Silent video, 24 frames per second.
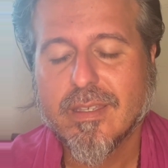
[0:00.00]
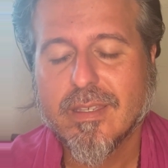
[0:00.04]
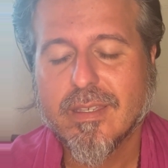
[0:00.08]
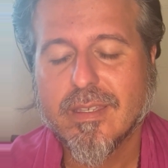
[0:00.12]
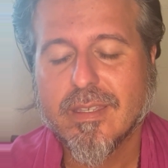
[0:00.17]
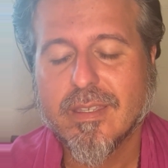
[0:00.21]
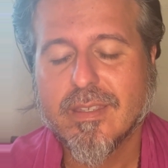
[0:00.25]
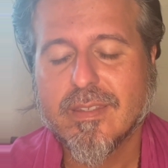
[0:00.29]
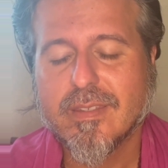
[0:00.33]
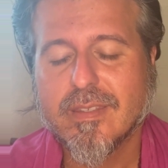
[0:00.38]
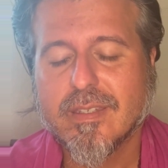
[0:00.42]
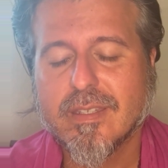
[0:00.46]

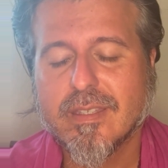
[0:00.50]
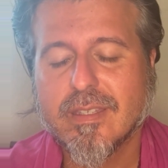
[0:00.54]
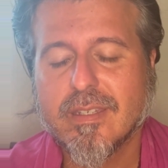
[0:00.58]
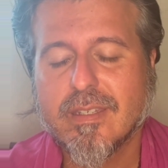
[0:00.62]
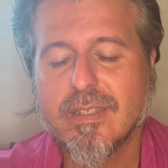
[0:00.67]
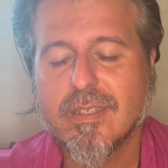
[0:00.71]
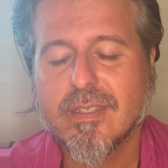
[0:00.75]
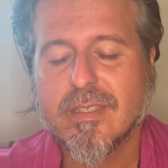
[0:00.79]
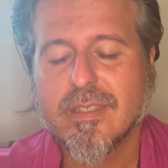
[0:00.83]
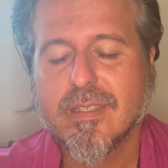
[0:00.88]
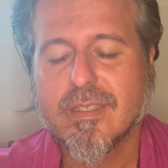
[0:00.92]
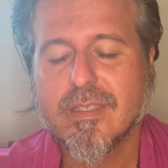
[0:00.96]
Isn't it?
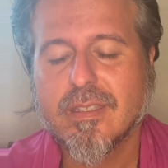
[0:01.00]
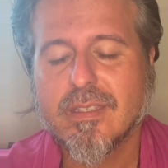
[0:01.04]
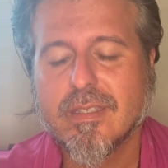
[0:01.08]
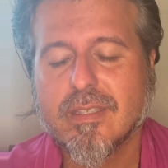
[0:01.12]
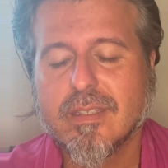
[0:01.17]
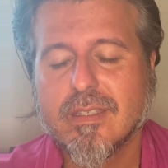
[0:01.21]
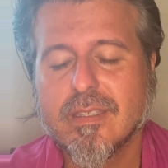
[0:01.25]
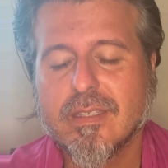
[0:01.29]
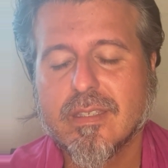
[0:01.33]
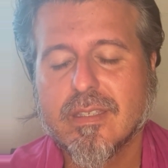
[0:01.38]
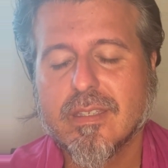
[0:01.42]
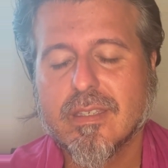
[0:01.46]

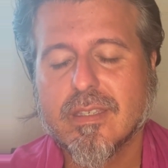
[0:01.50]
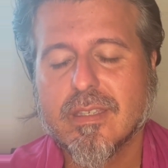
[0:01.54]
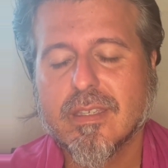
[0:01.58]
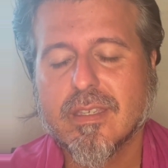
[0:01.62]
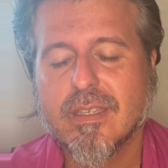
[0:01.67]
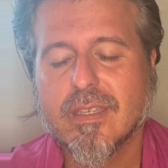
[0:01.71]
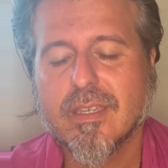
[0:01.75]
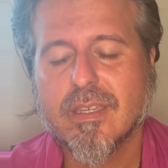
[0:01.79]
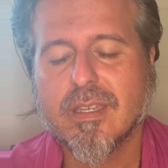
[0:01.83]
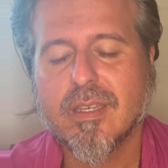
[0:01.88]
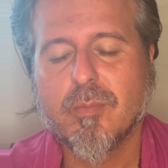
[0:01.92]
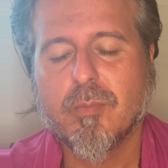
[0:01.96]

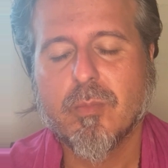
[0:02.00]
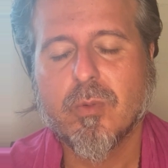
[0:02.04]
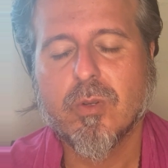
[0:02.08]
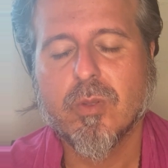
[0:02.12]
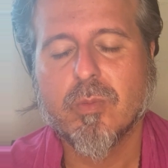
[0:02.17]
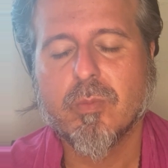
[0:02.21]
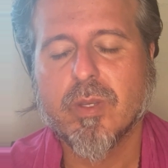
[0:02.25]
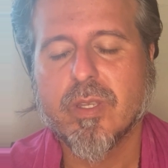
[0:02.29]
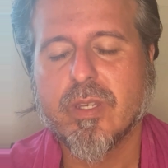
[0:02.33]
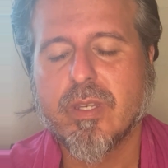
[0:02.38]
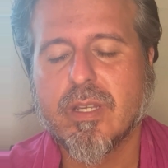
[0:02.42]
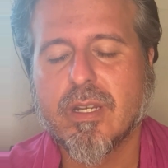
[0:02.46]
Come on,
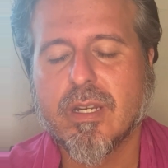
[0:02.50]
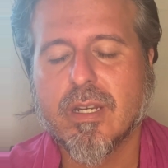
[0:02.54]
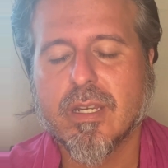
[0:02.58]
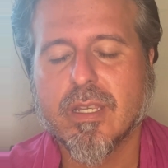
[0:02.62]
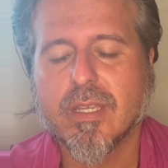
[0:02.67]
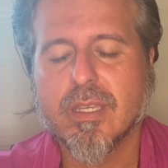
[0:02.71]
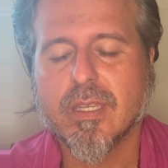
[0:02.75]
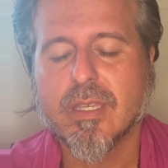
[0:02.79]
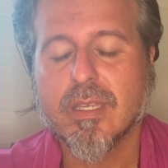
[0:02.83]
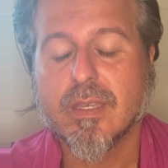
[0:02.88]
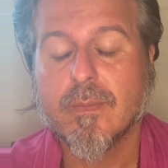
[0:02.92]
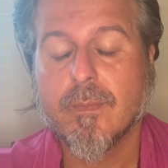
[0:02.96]
my darling.
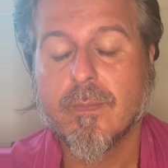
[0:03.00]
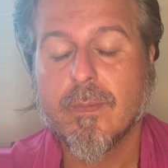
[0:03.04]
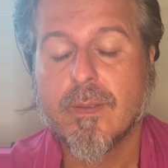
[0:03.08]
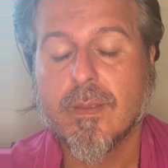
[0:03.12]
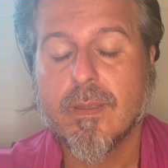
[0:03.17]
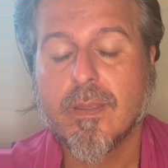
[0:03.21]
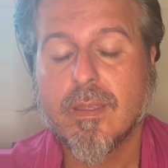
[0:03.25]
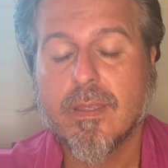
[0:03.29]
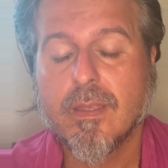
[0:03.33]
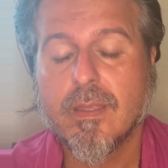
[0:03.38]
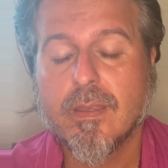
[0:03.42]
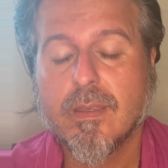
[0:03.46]

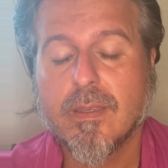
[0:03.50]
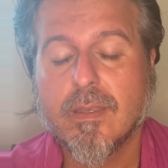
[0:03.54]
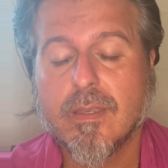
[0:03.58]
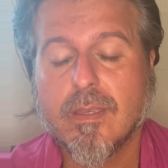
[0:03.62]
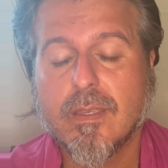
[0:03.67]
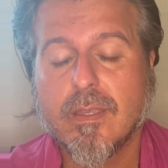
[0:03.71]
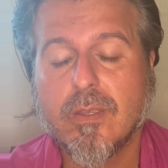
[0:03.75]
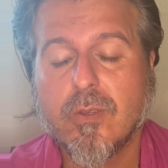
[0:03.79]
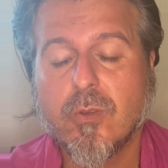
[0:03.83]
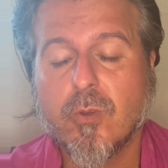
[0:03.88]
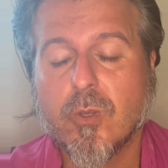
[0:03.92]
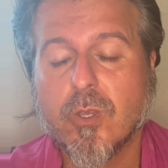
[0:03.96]

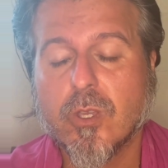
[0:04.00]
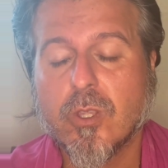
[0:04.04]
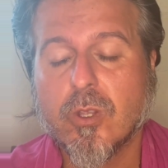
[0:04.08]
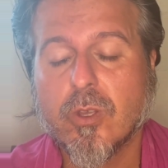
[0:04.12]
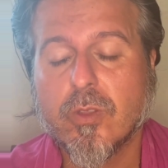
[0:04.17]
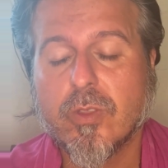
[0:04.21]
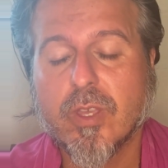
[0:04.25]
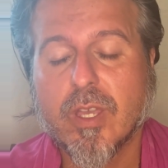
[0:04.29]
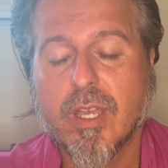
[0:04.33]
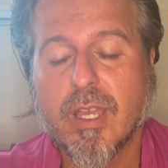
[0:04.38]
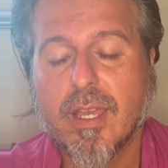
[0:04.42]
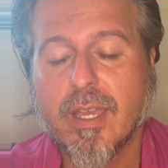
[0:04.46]
You cannot
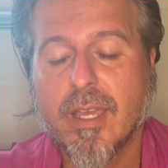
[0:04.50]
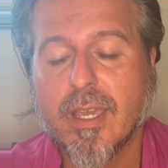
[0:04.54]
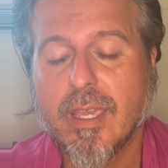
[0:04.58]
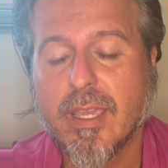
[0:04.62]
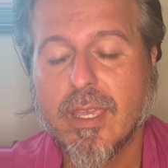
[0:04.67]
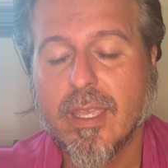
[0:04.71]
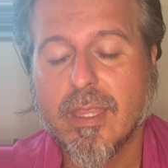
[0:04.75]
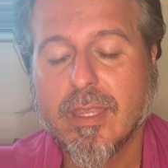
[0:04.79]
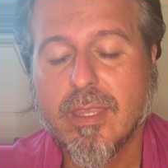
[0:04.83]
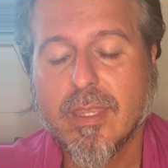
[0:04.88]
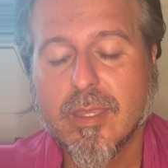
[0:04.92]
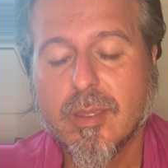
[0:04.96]

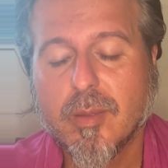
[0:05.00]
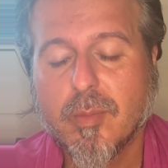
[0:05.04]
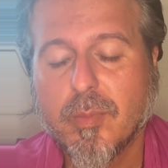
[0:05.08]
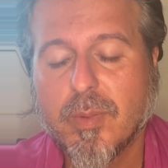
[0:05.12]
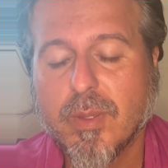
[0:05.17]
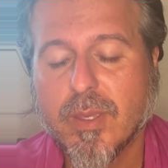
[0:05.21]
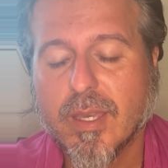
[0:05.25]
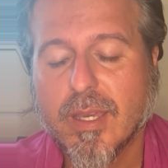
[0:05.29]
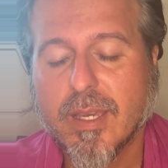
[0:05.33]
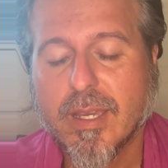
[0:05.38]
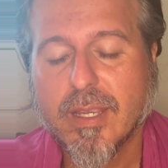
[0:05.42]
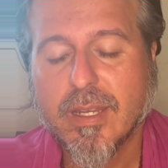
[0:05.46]
hide
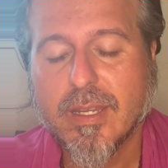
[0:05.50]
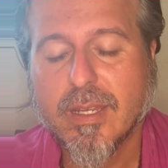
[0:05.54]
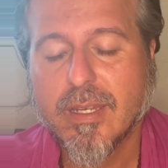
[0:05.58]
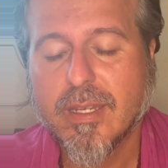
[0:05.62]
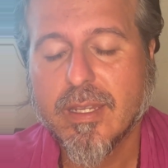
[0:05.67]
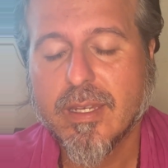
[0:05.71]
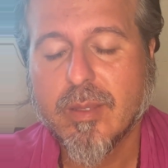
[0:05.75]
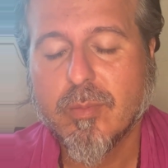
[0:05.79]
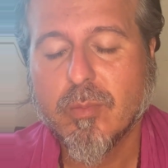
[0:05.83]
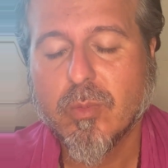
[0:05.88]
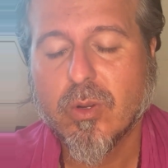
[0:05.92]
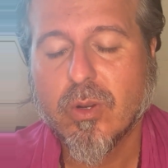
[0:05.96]
behind it
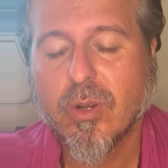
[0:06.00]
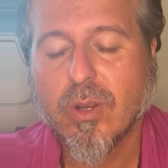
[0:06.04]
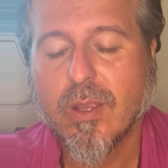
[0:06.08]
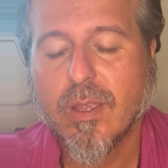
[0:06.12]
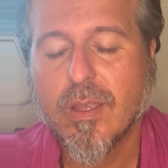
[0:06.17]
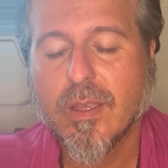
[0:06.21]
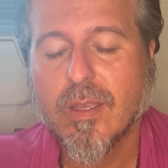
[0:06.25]
anymore.